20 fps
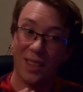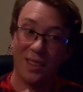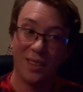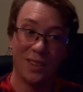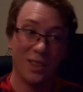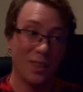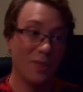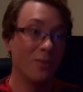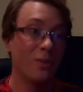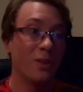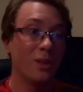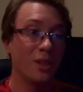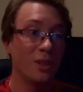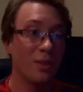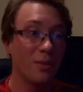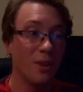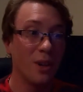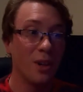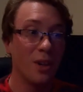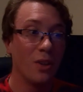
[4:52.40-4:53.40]
Didn't really
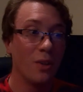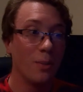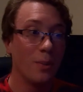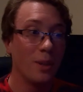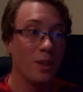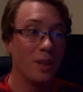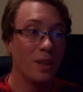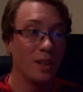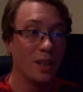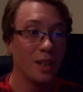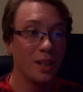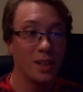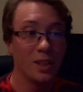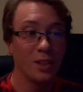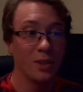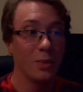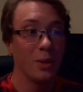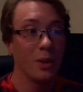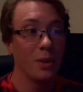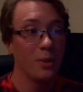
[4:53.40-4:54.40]
follow up on anything.
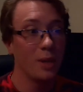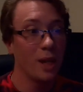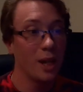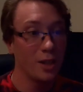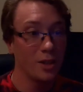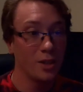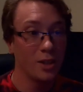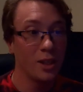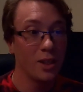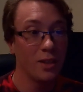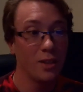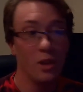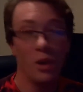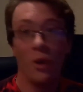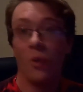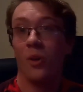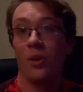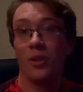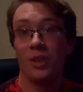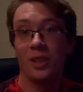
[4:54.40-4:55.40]
This way we actually
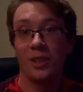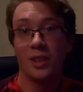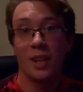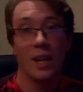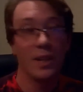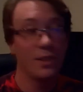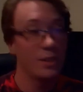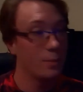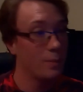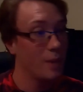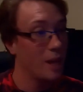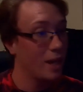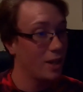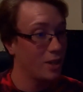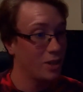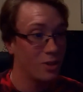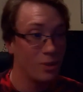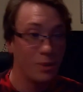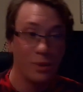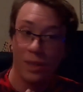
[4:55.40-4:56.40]
know all these guys'
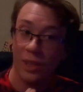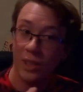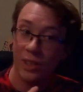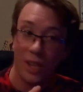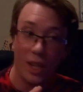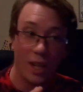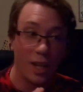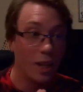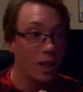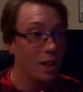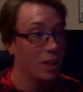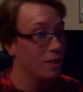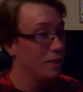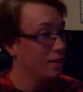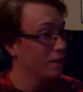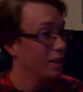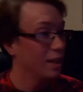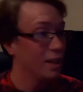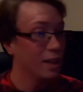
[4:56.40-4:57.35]
backstories, and